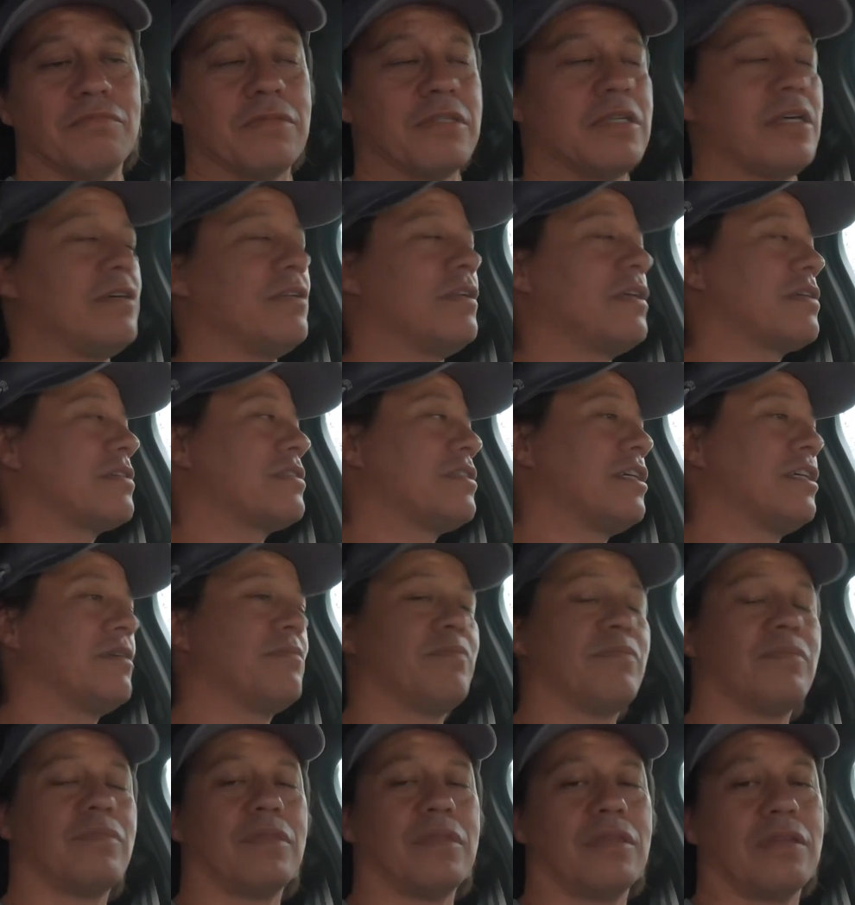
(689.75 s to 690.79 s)
Till next
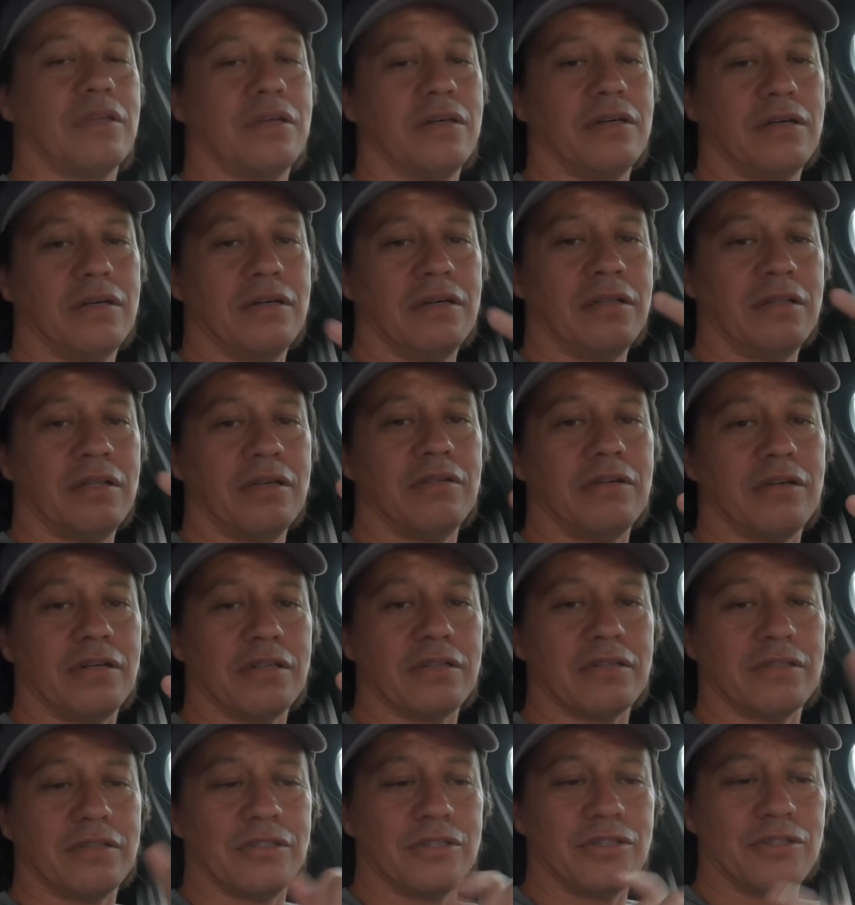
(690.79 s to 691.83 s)
time, aloha,
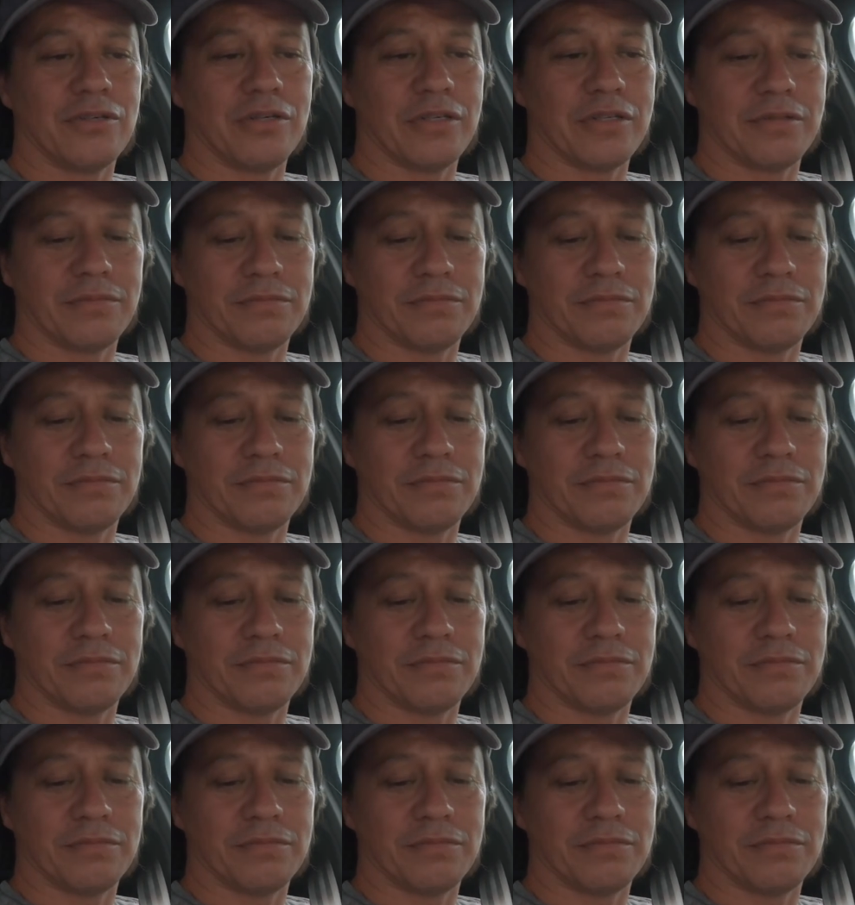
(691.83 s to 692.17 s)
enjoy.